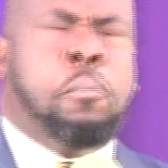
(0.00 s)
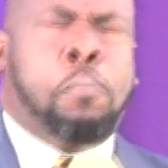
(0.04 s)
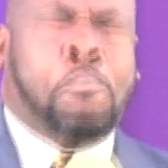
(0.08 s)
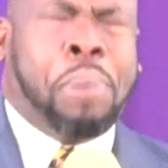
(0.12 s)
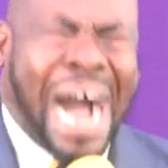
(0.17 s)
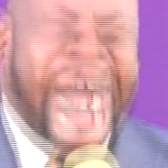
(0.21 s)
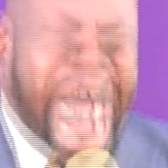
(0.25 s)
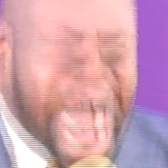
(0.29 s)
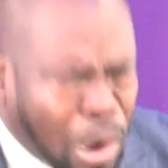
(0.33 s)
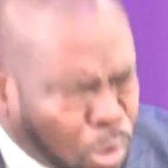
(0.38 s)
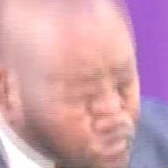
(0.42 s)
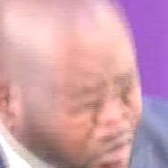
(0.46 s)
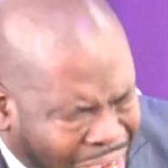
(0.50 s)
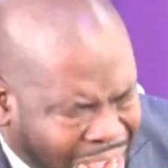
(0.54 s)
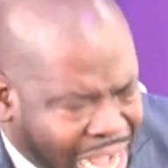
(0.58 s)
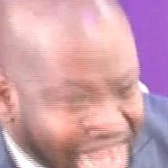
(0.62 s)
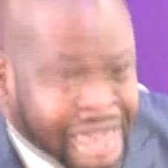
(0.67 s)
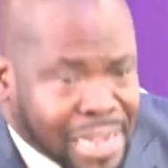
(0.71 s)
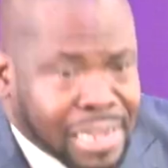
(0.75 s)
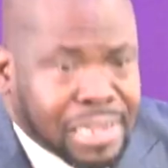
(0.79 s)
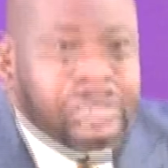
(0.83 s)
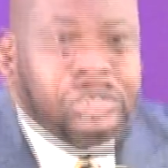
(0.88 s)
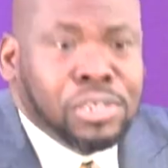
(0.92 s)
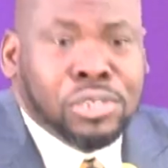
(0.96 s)
power
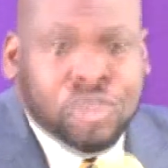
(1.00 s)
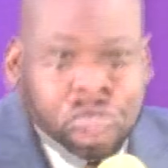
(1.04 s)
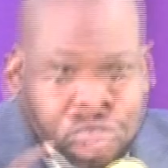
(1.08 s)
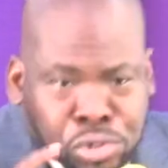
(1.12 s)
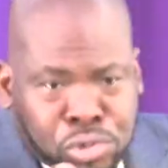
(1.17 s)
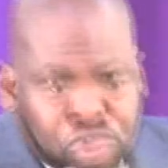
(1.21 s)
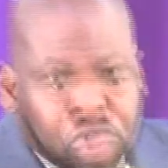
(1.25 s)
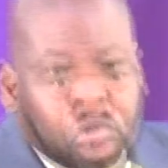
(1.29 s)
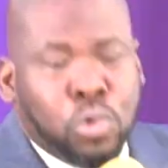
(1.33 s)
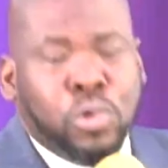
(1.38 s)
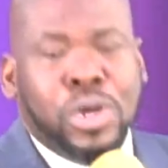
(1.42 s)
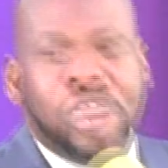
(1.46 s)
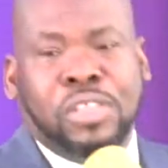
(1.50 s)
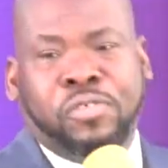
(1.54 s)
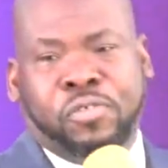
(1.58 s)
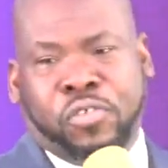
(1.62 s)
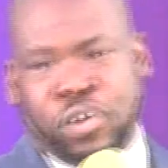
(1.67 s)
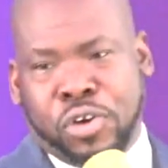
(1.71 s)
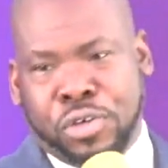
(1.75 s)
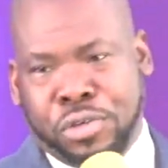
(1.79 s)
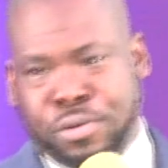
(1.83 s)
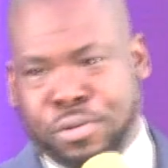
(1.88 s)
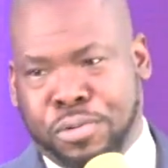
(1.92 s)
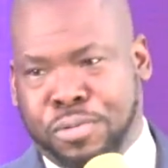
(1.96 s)
to do it for
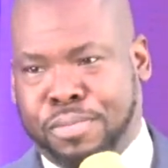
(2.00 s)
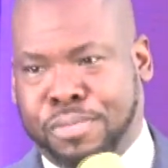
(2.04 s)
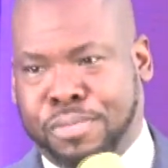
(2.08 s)
you.